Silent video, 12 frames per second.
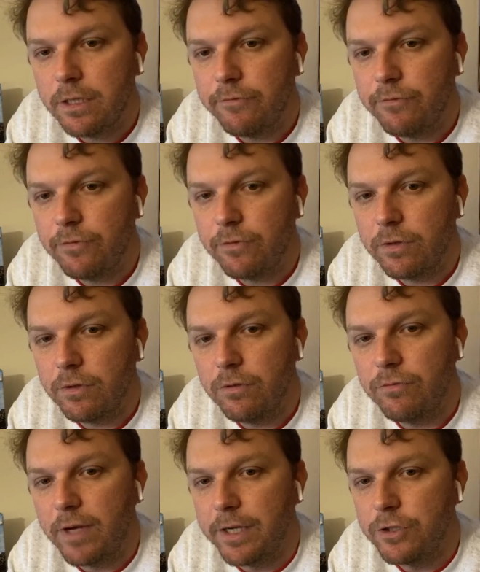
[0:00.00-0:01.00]
If you
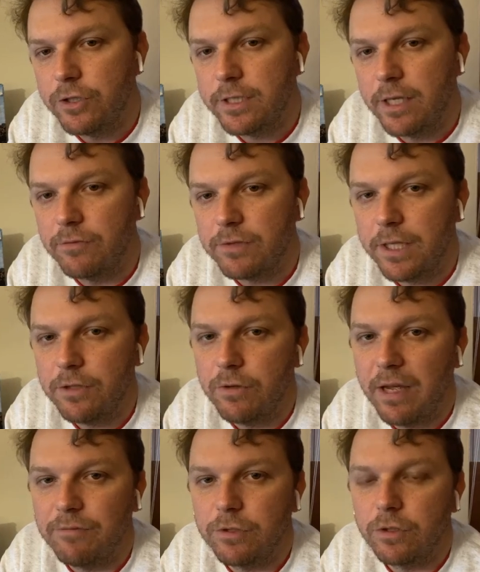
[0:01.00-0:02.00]
find yourself that you
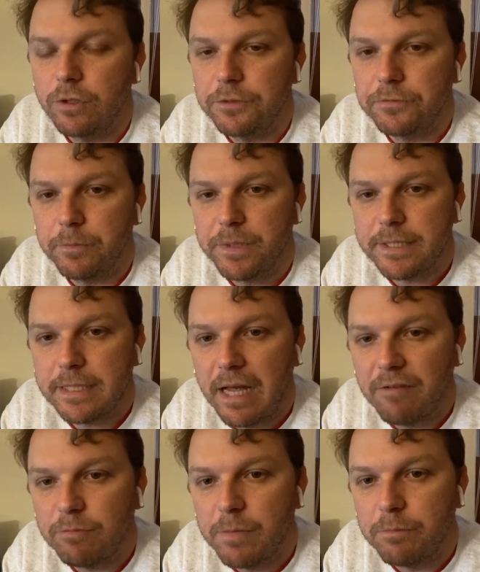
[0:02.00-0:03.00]
haven't heard from a
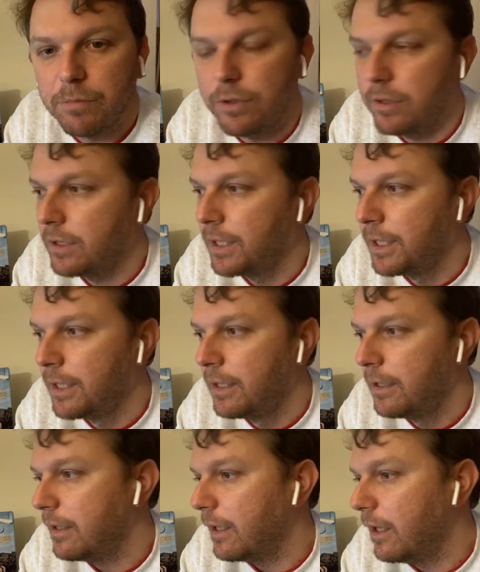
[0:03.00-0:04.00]
staff member
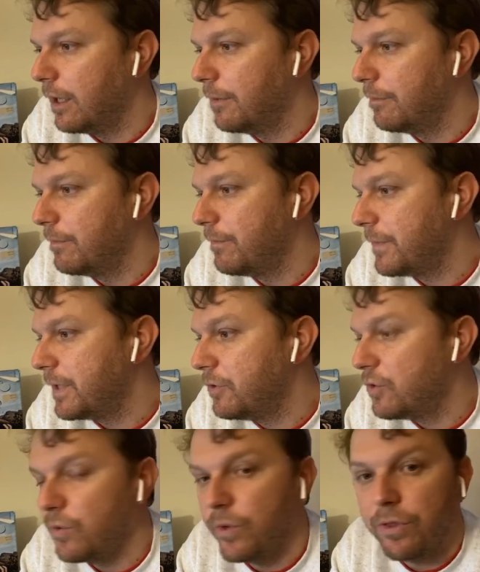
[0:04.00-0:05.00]
in
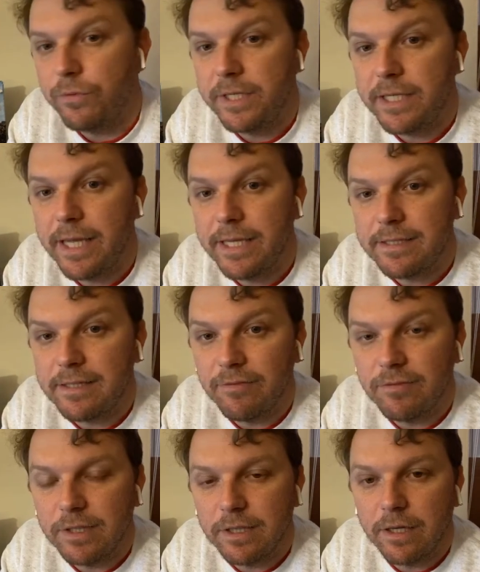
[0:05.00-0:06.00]
2 or 3 days,
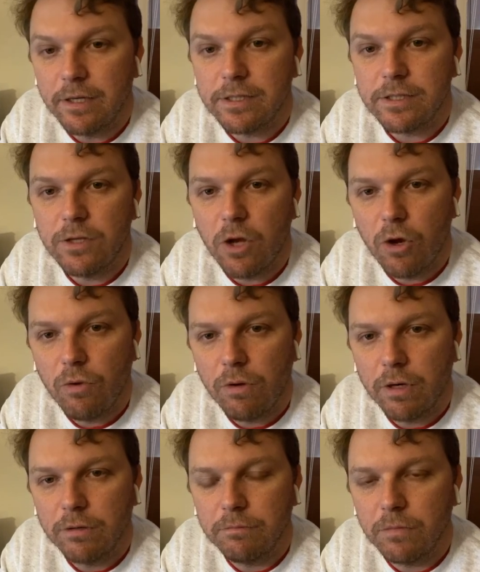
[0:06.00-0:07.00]
definitely let us
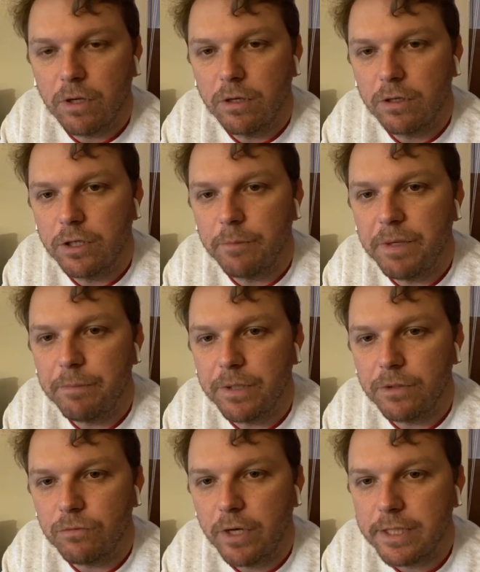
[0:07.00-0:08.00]
know. Our
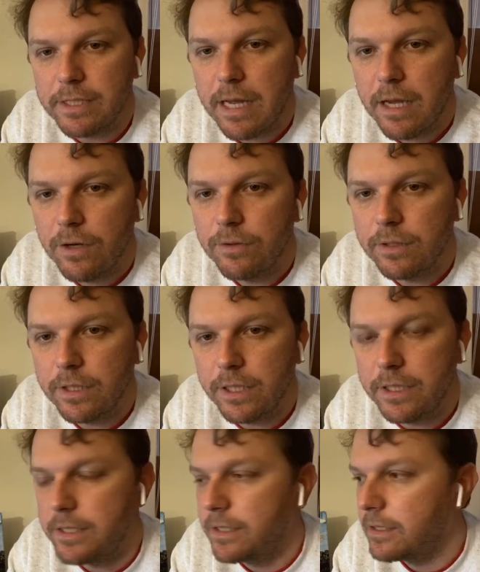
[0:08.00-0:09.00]
commitment right now
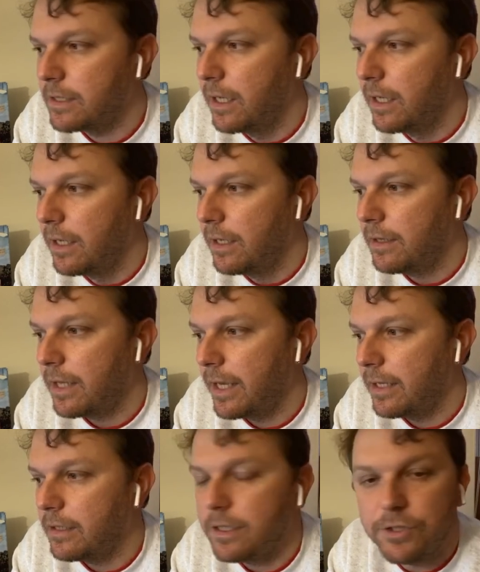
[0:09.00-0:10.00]
is
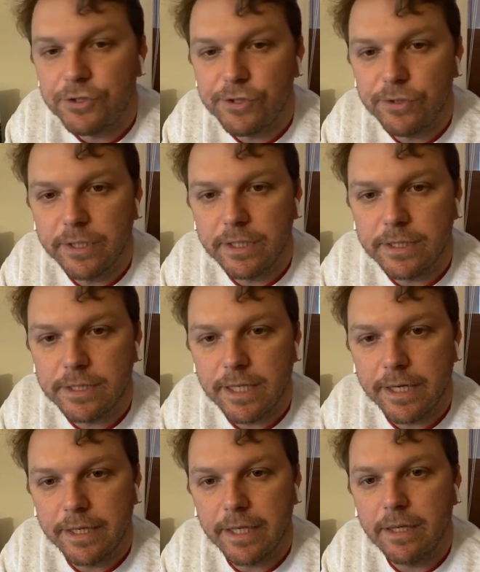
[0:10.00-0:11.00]
that each student is
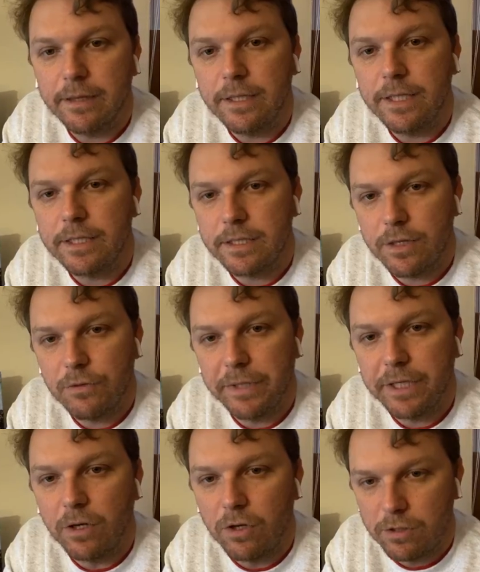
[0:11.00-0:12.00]
getting at least 3
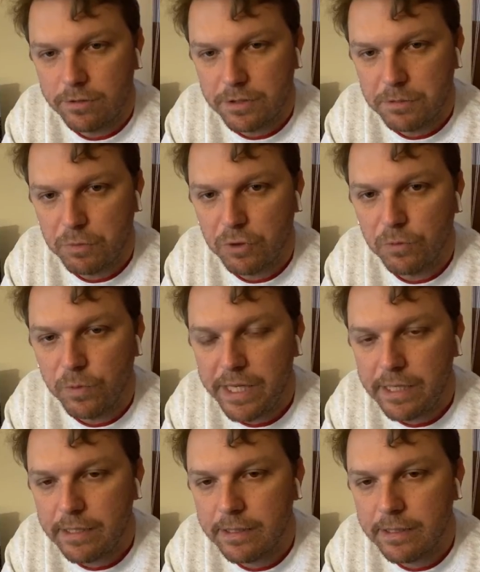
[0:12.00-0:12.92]
calls per week.